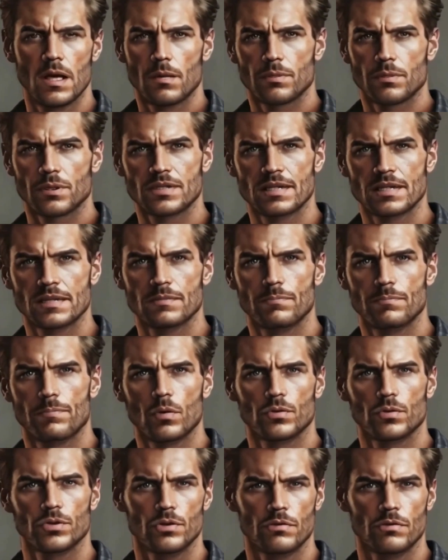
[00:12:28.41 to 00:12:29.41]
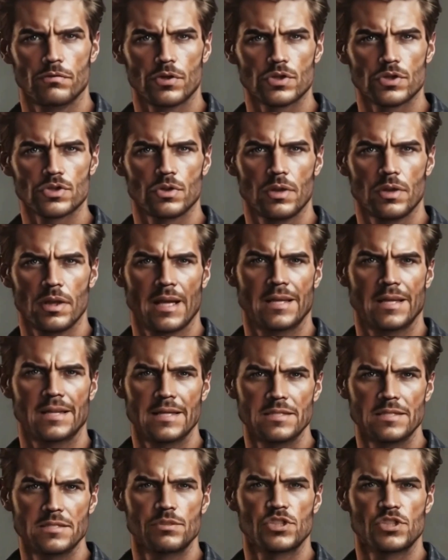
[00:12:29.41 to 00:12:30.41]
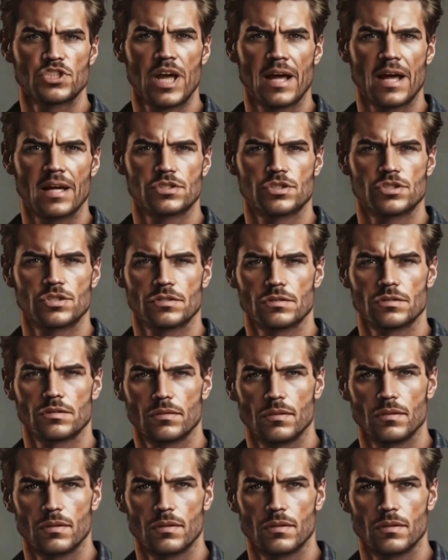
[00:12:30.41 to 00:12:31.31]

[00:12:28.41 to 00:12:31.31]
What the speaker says: presenting both universal and intimate challenges.